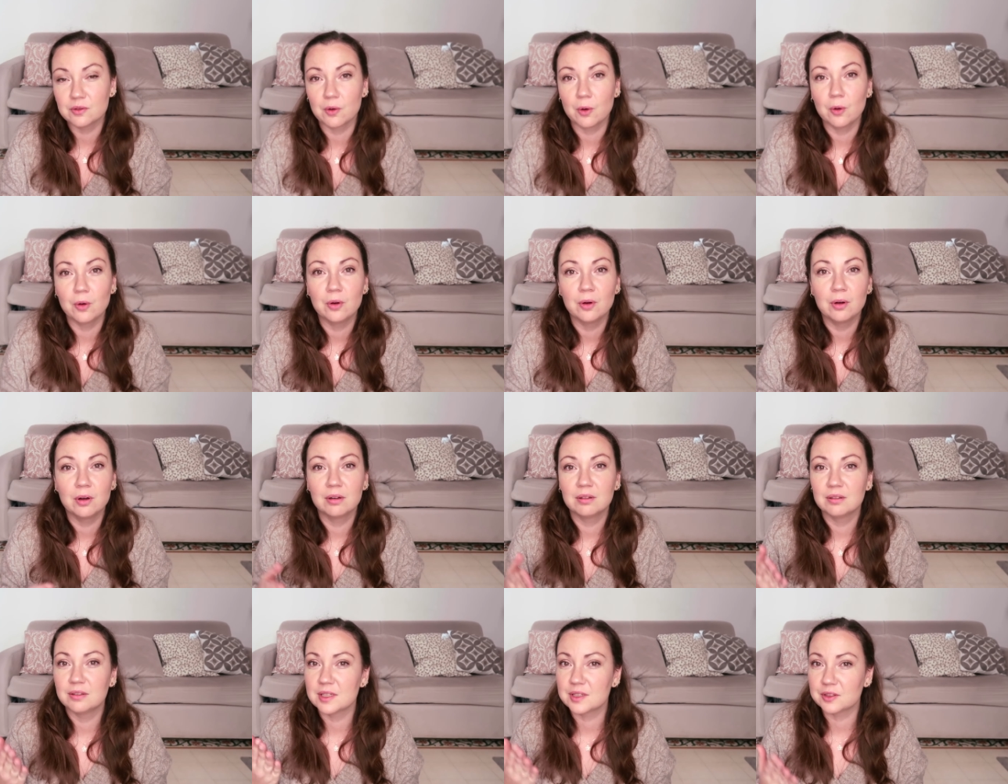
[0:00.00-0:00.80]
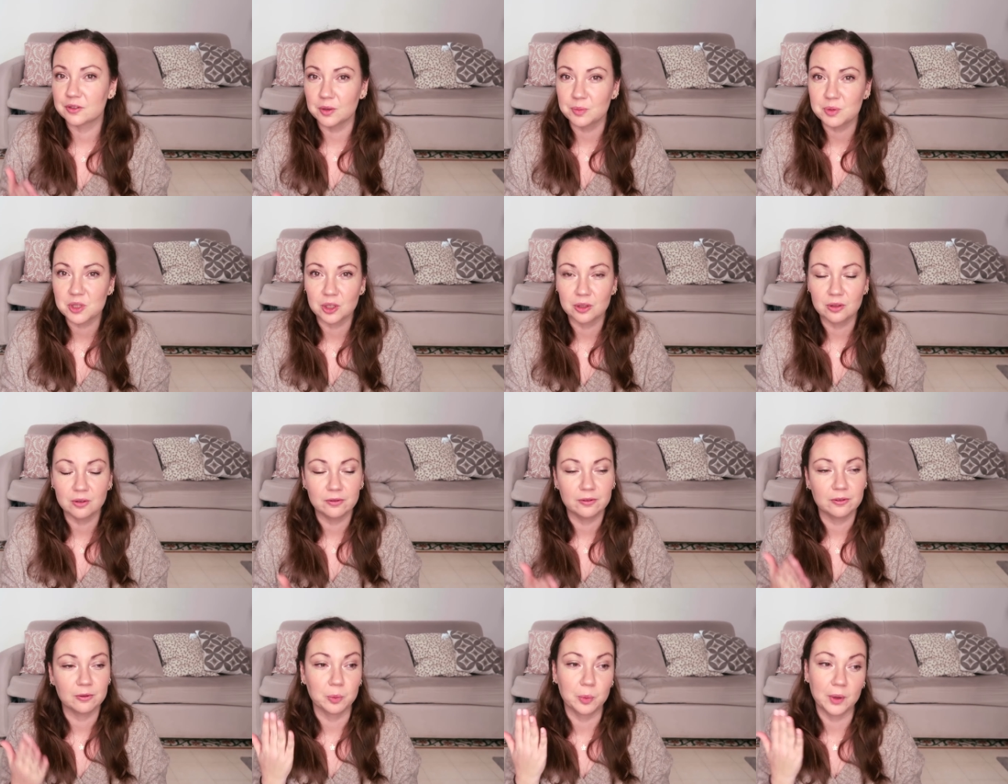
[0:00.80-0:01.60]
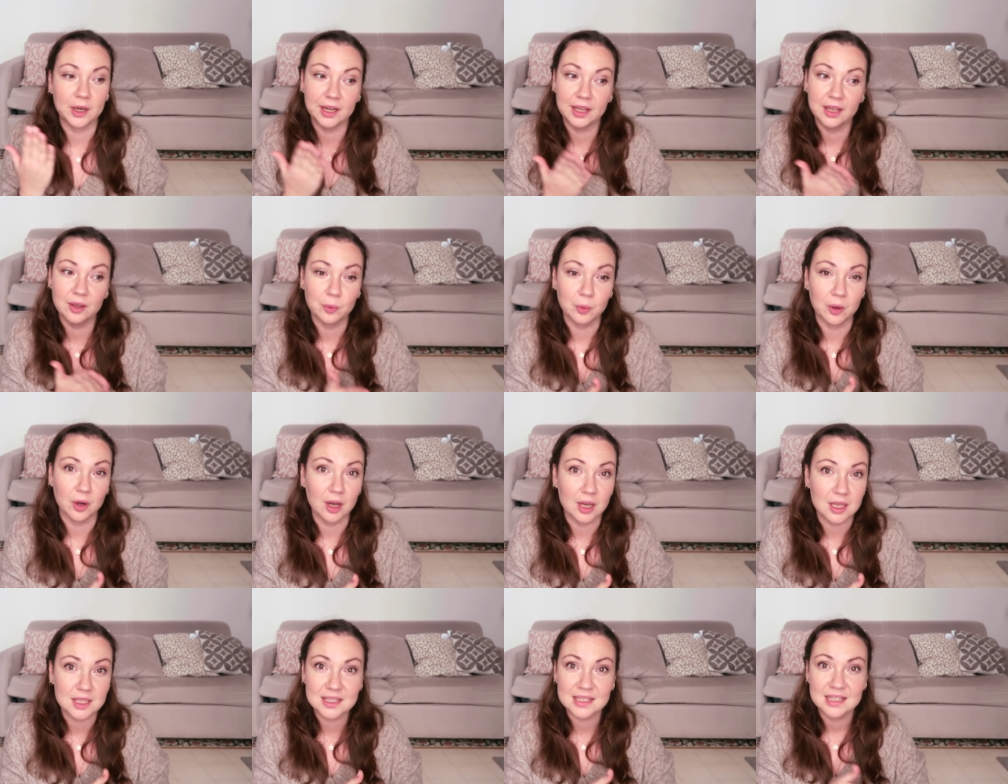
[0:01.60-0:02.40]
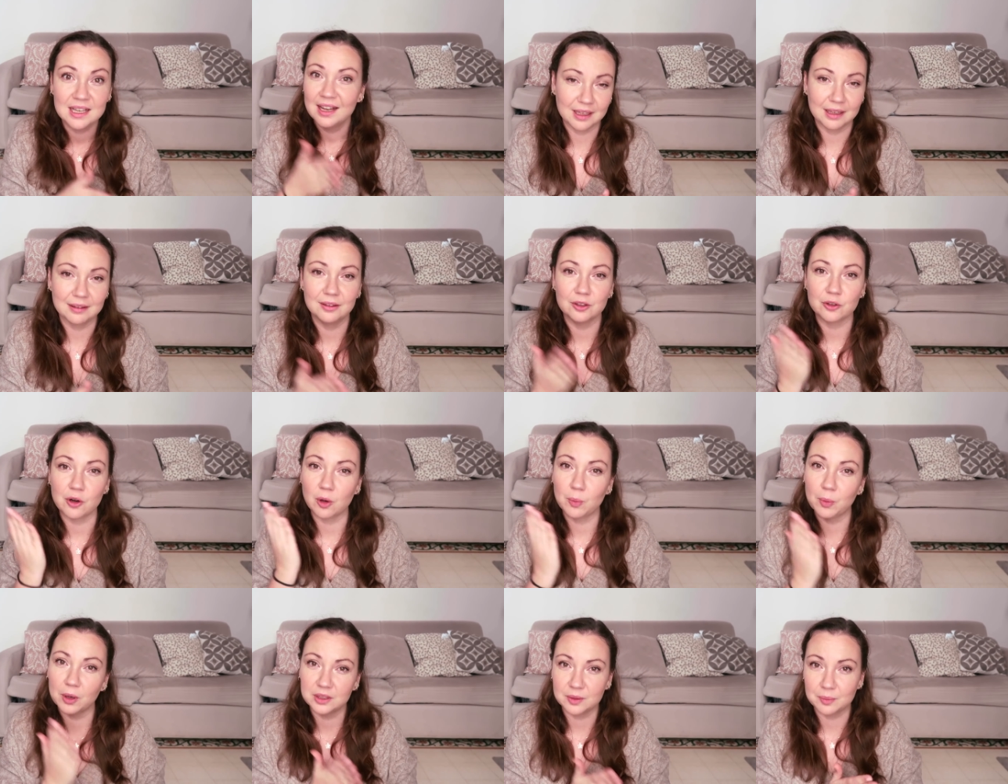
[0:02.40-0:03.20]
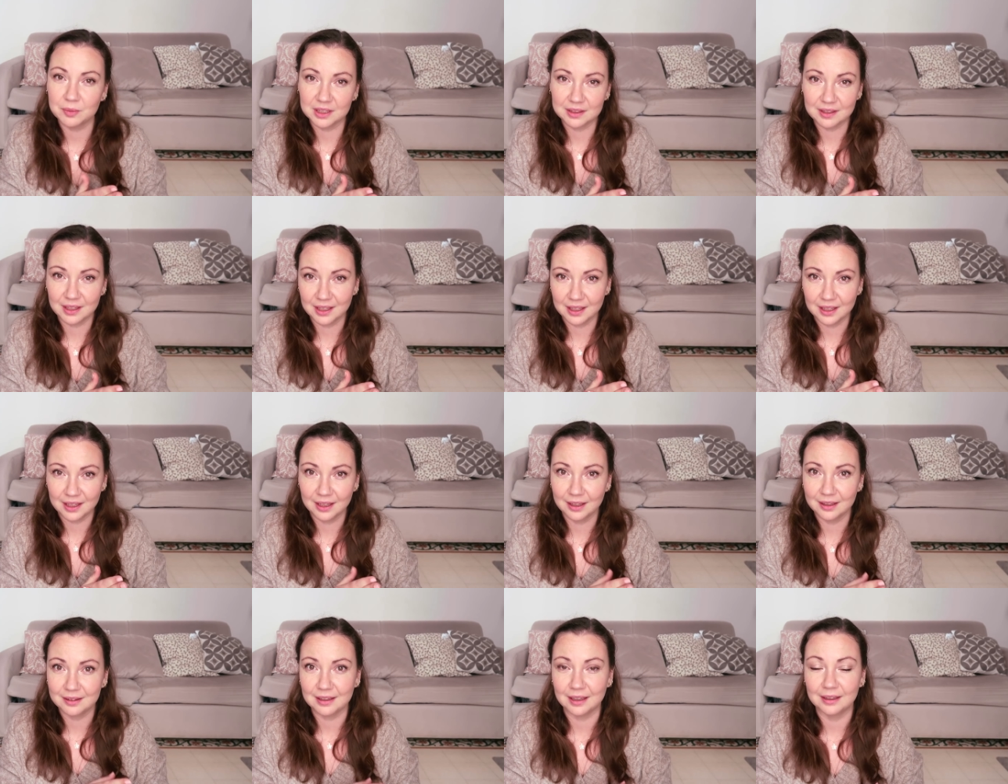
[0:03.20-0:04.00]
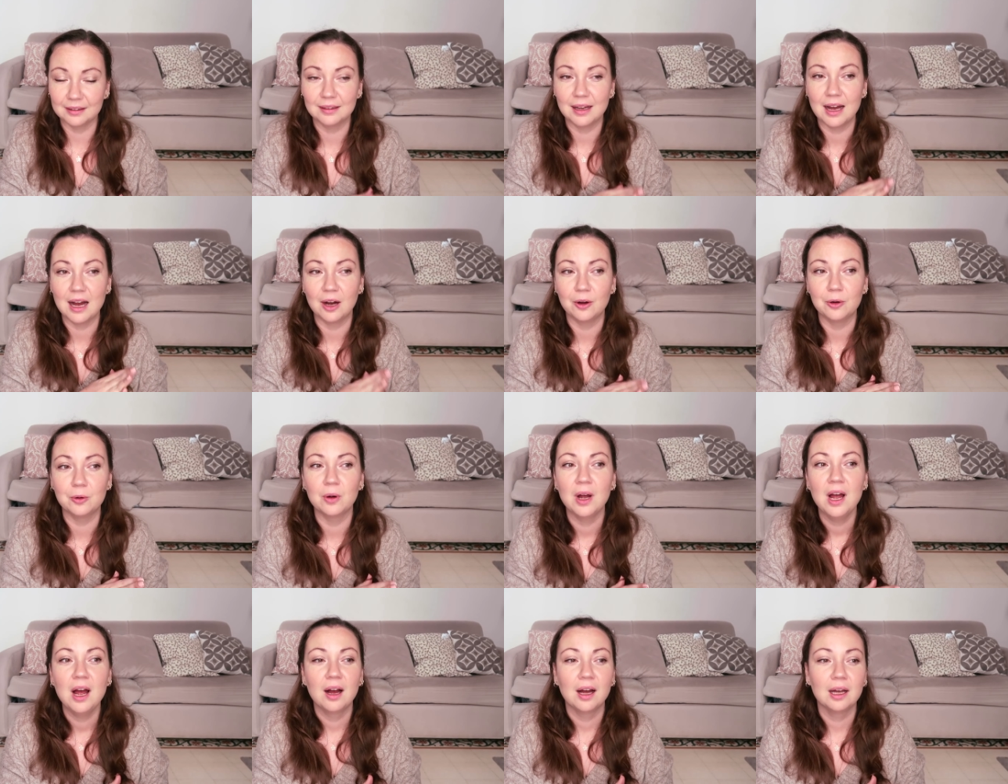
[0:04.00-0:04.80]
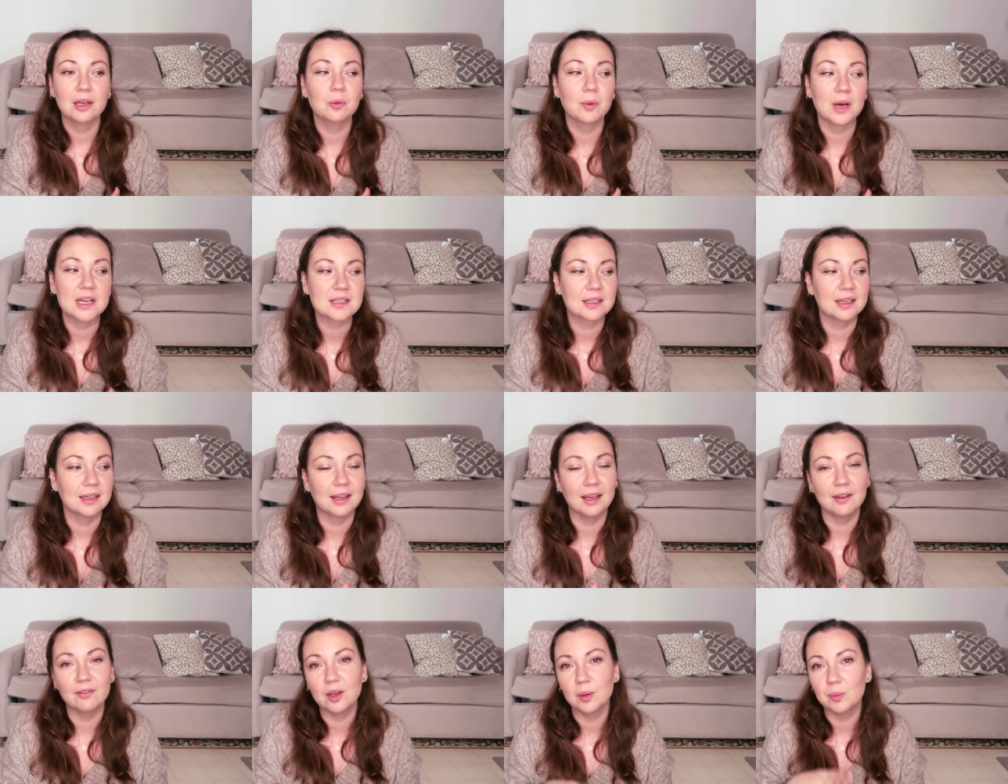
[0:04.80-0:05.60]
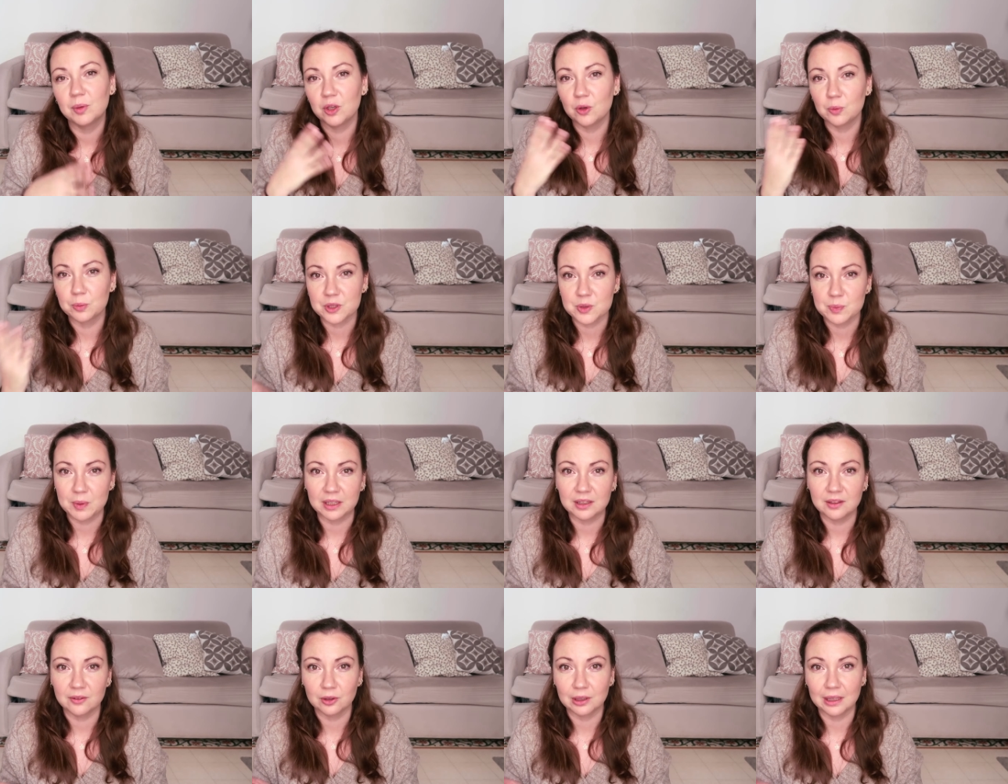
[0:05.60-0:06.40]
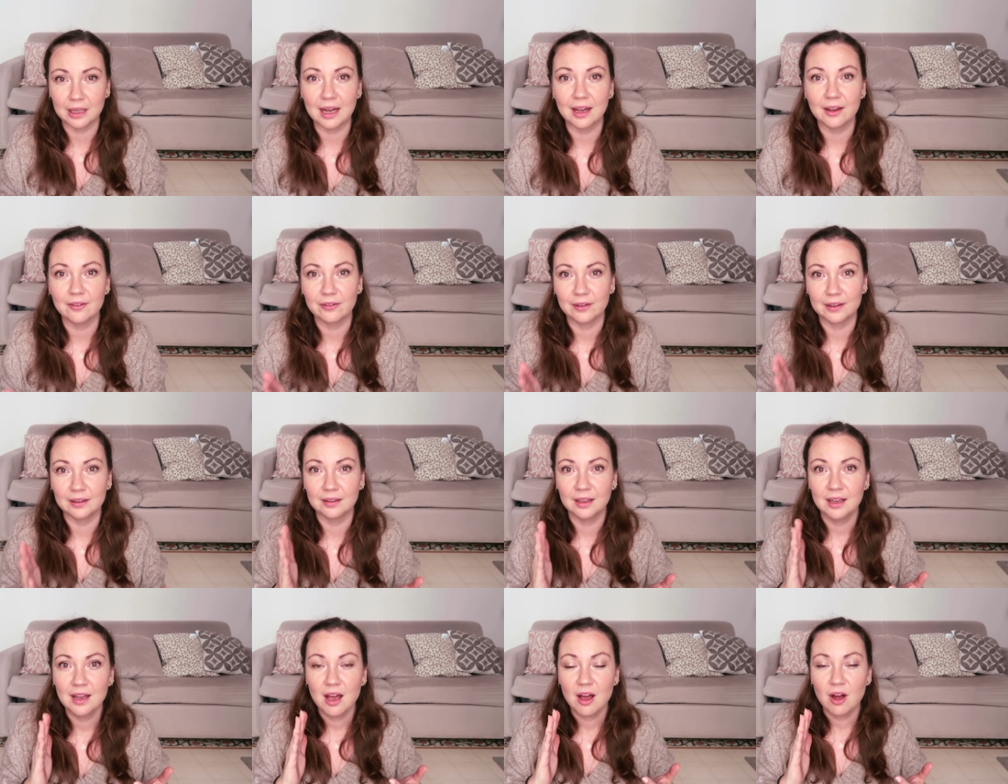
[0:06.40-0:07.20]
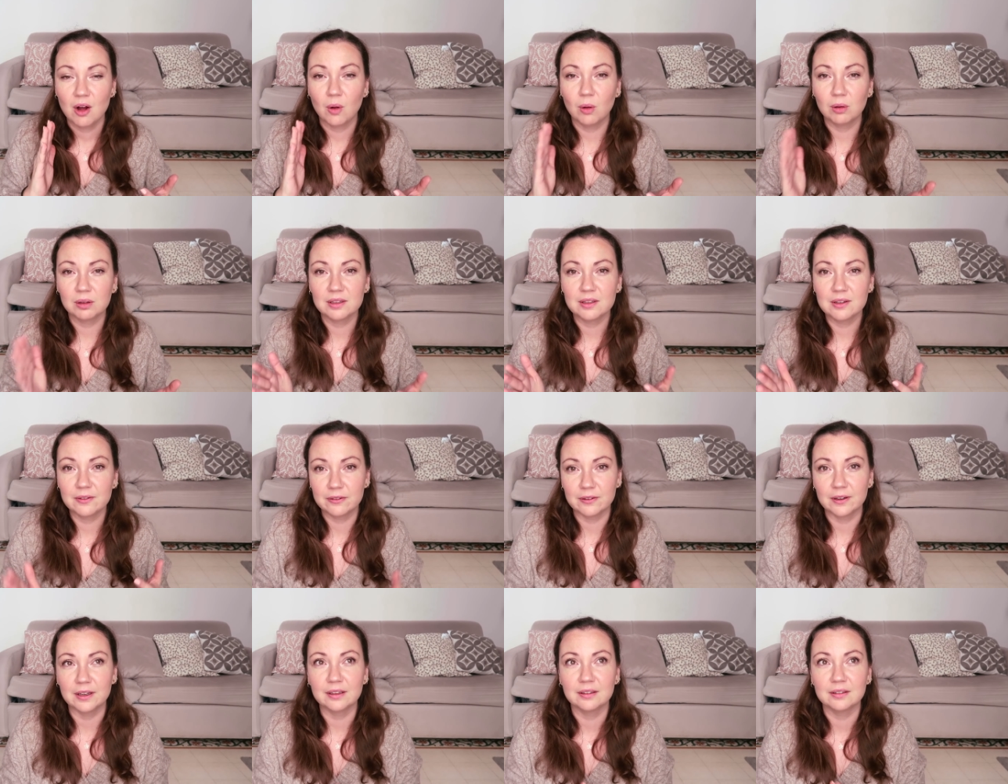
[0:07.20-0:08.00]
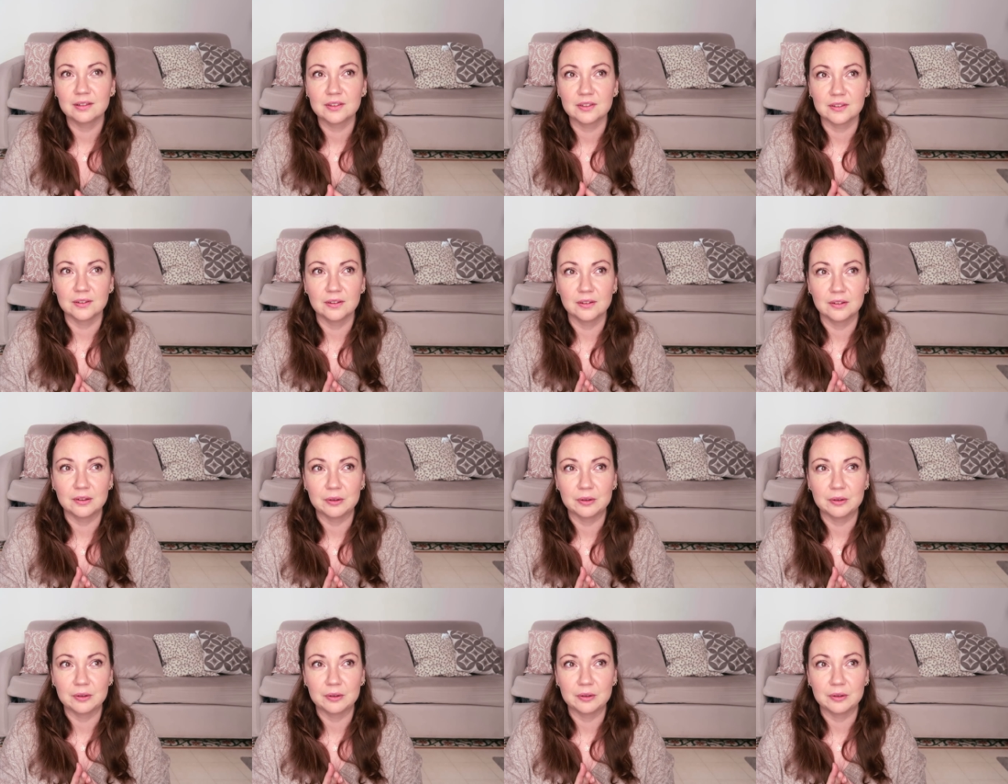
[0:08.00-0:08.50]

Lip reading: raw description of where he was and the rock bottom that he hit and how ayahuasca gave him a new perspective on life and all the different